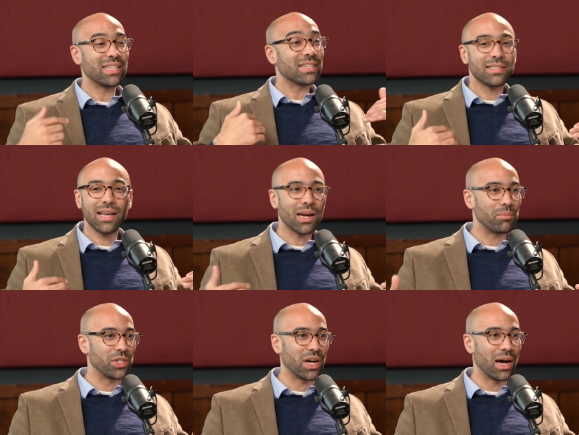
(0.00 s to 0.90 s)
Right? It's a
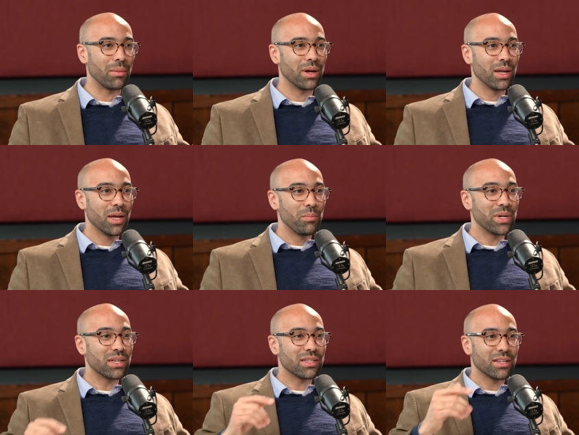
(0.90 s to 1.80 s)
setup job
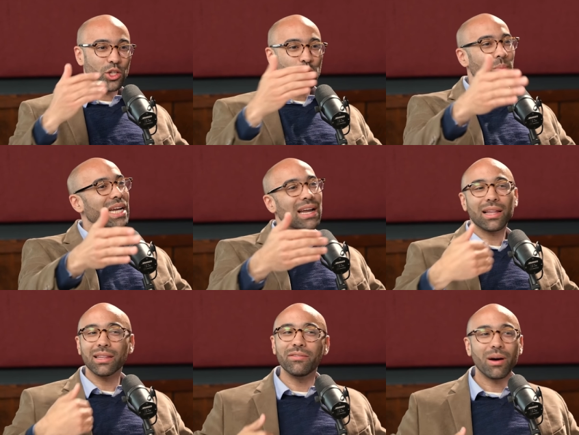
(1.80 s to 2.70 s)
because you might
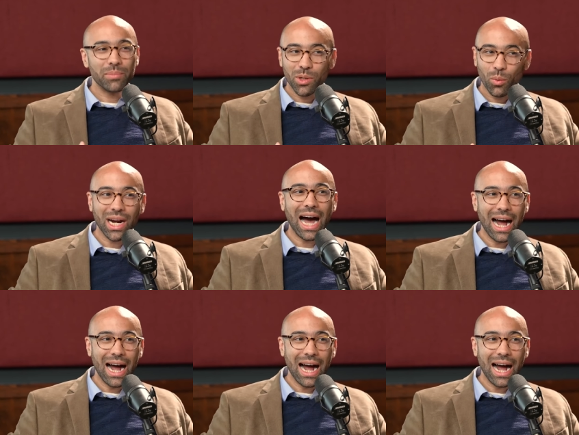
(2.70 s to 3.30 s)
not live up to what